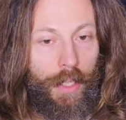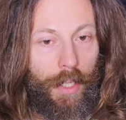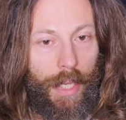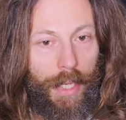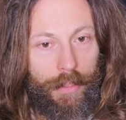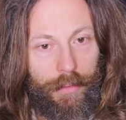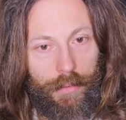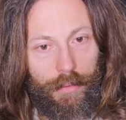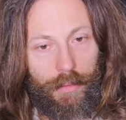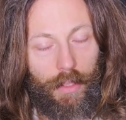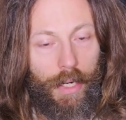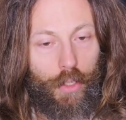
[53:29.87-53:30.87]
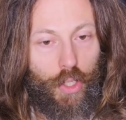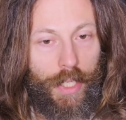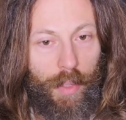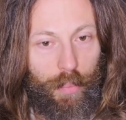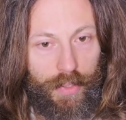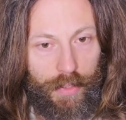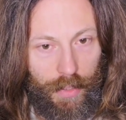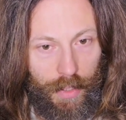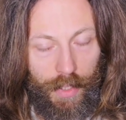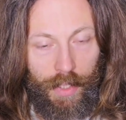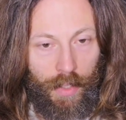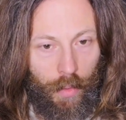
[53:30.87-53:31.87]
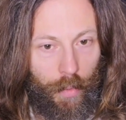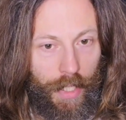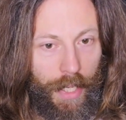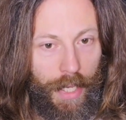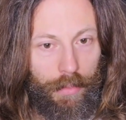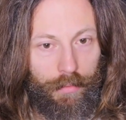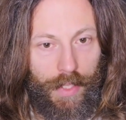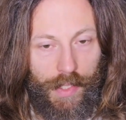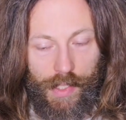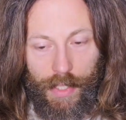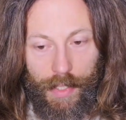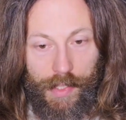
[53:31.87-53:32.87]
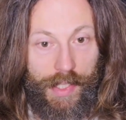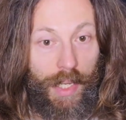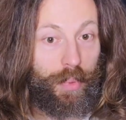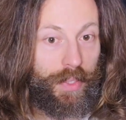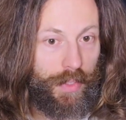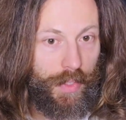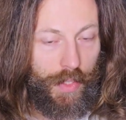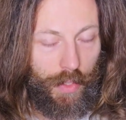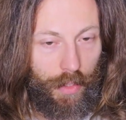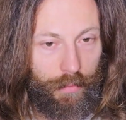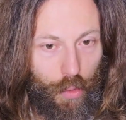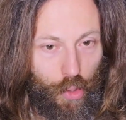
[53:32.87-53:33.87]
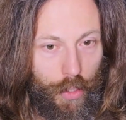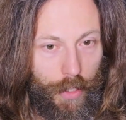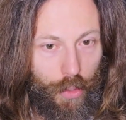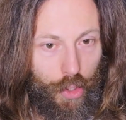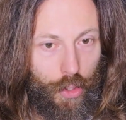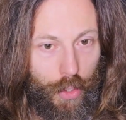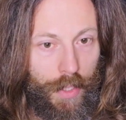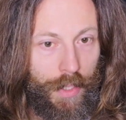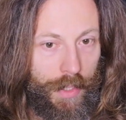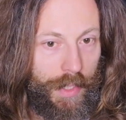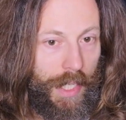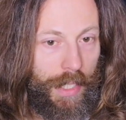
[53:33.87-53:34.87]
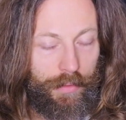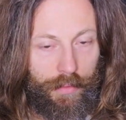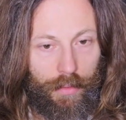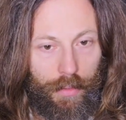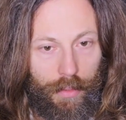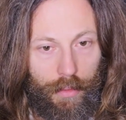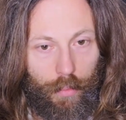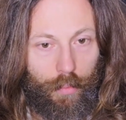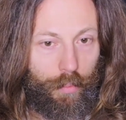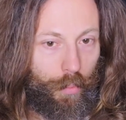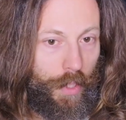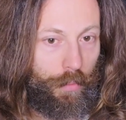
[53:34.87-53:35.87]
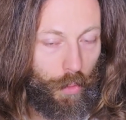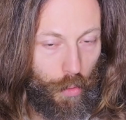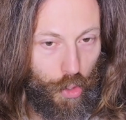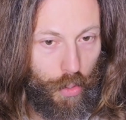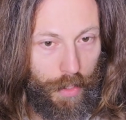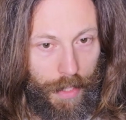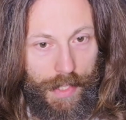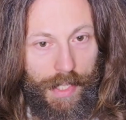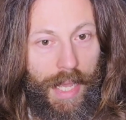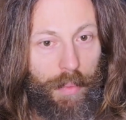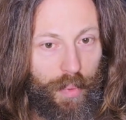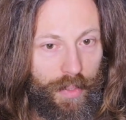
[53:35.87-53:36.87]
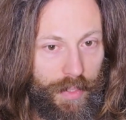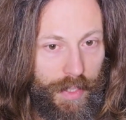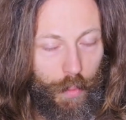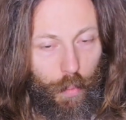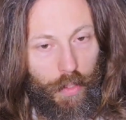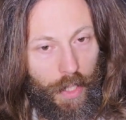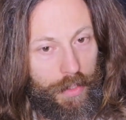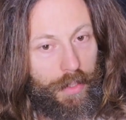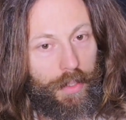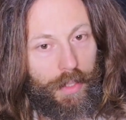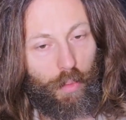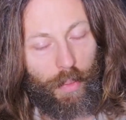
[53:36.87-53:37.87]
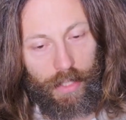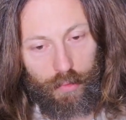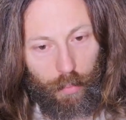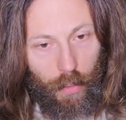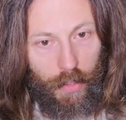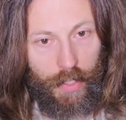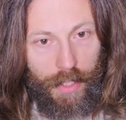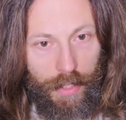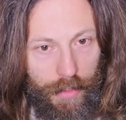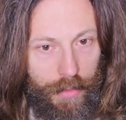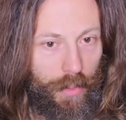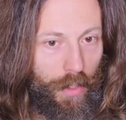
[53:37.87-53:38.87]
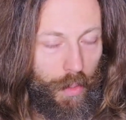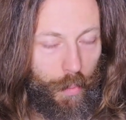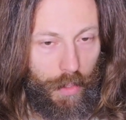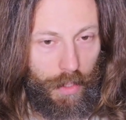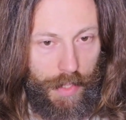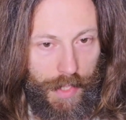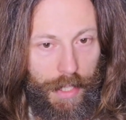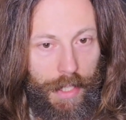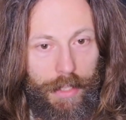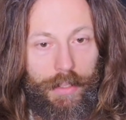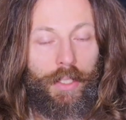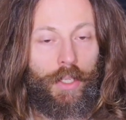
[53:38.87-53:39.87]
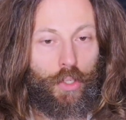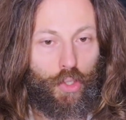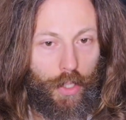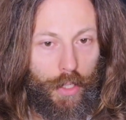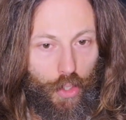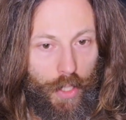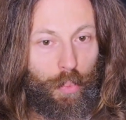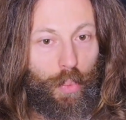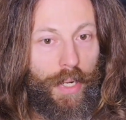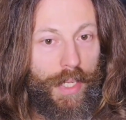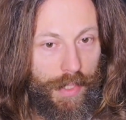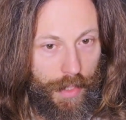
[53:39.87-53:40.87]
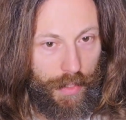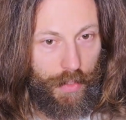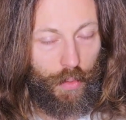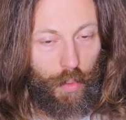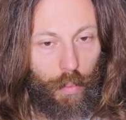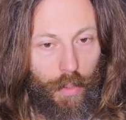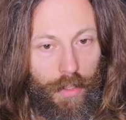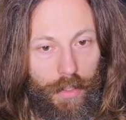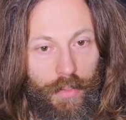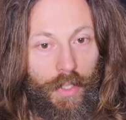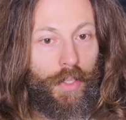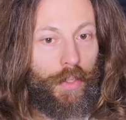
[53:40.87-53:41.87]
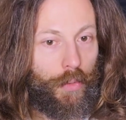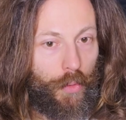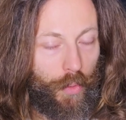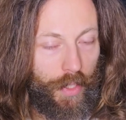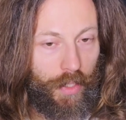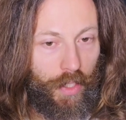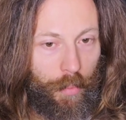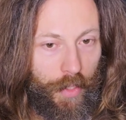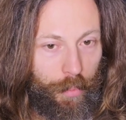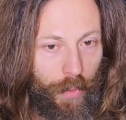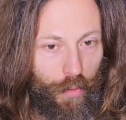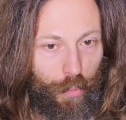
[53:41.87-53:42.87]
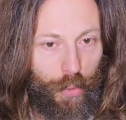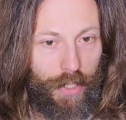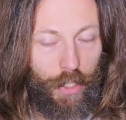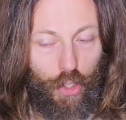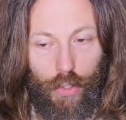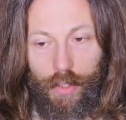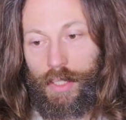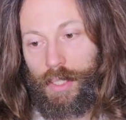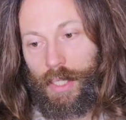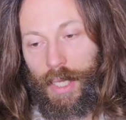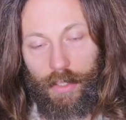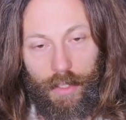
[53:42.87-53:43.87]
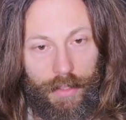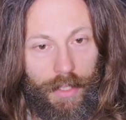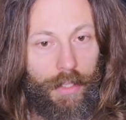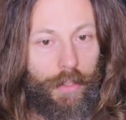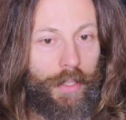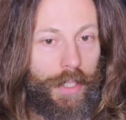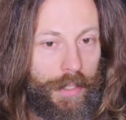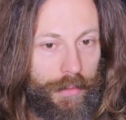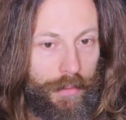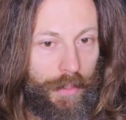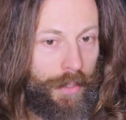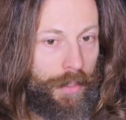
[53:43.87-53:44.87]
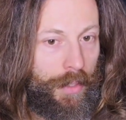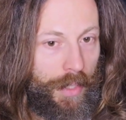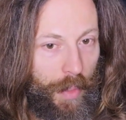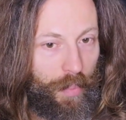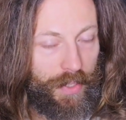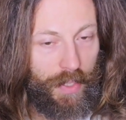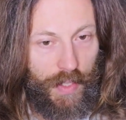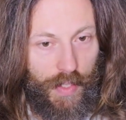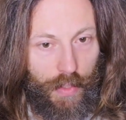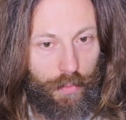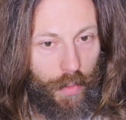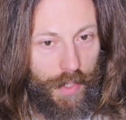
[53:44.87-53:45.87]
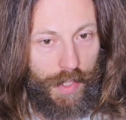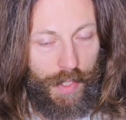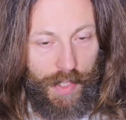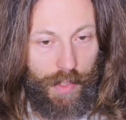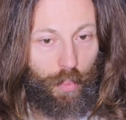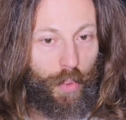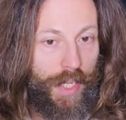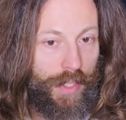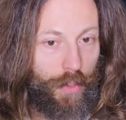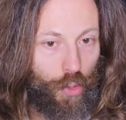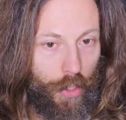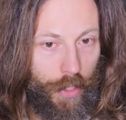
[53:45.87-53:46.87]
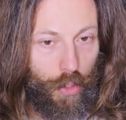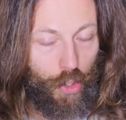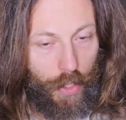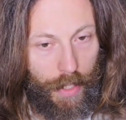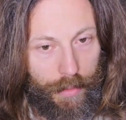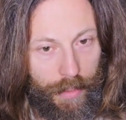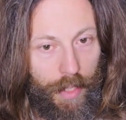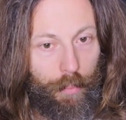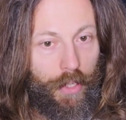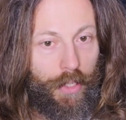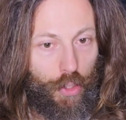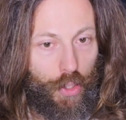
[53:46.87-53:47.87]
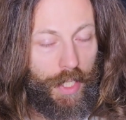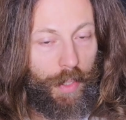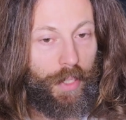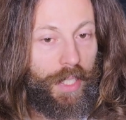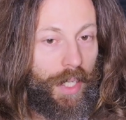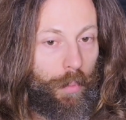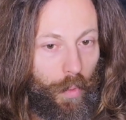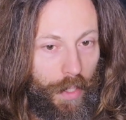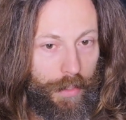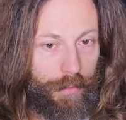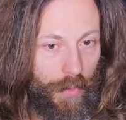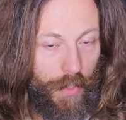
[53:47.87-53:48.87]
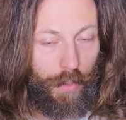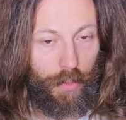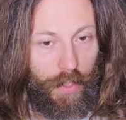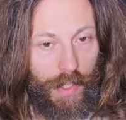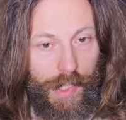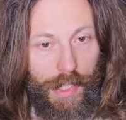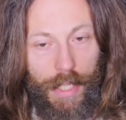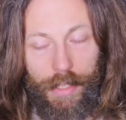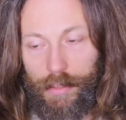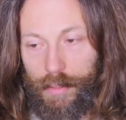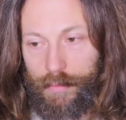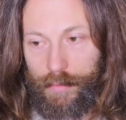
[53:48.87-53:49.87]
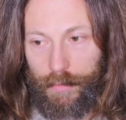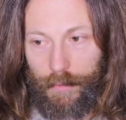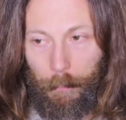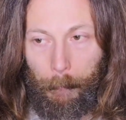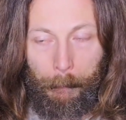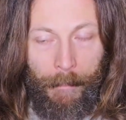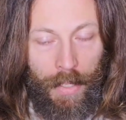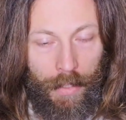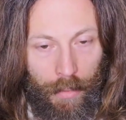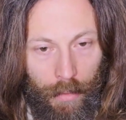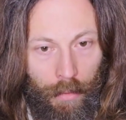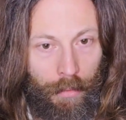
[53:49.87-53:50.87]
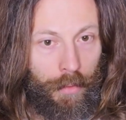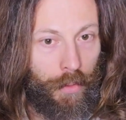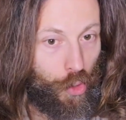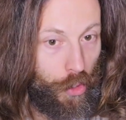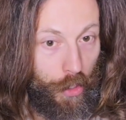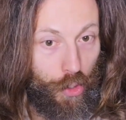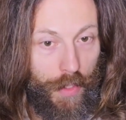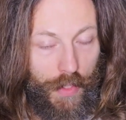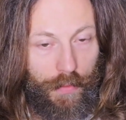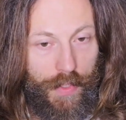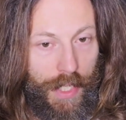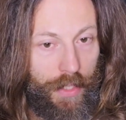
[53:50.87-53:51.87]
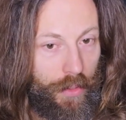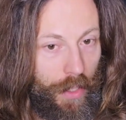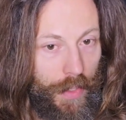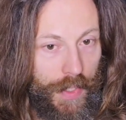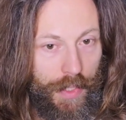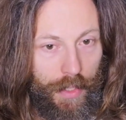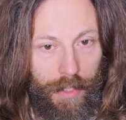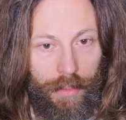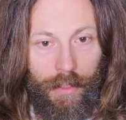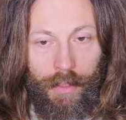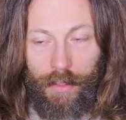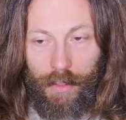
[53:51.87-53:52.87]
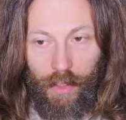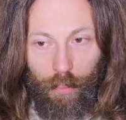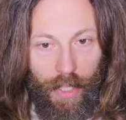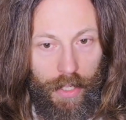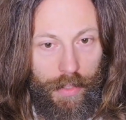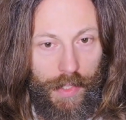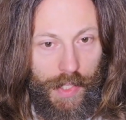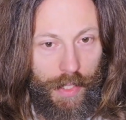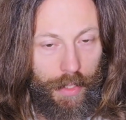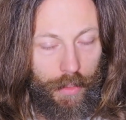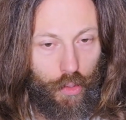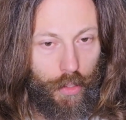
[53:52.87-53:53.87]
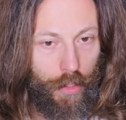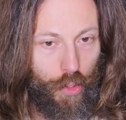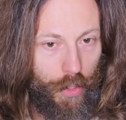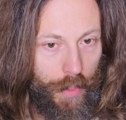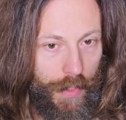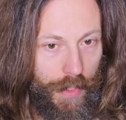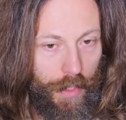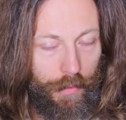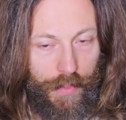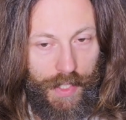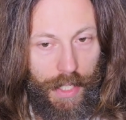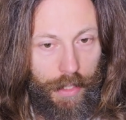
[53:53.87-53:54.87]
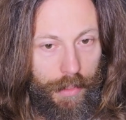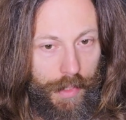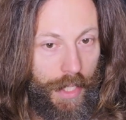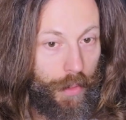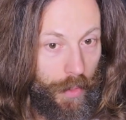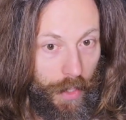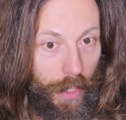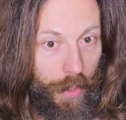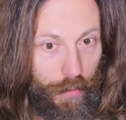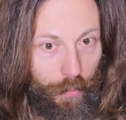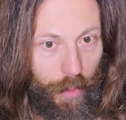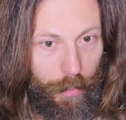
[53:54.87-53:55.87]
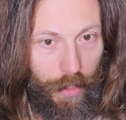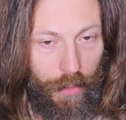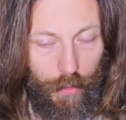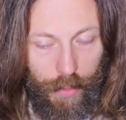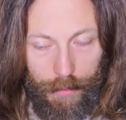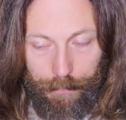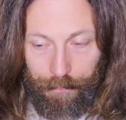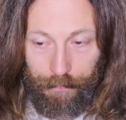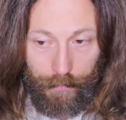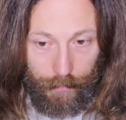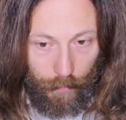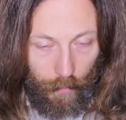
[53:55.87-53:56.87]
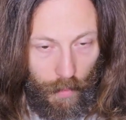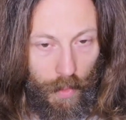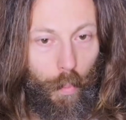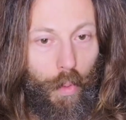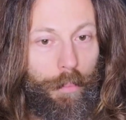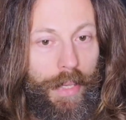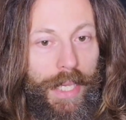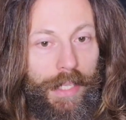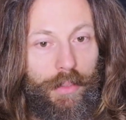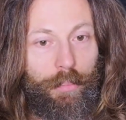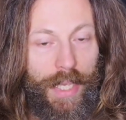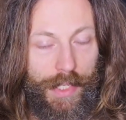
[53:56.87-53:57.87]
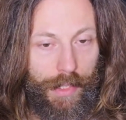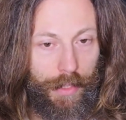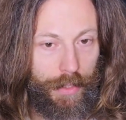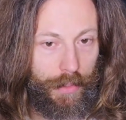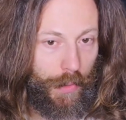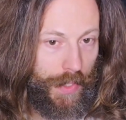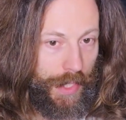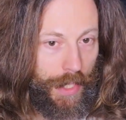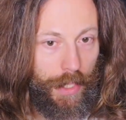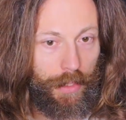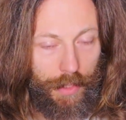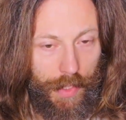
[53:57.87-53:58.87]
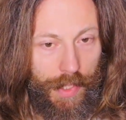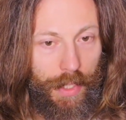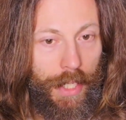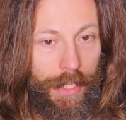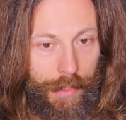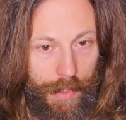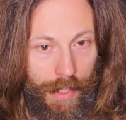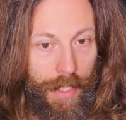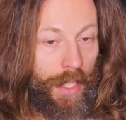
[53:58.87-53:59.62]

and the large capital. We have this acceptance of the church that revolution has happened, that we're not going to go back to monarchy, the old world is gone. Church embraces new world, new economic mode of production. And on the other end, capitalistic forces embrace the church and they merge, they become one. So you could say that churches of St. Augustine in Paris and churches of Sacred Heart of Montmartre were made basically to seal this alliance.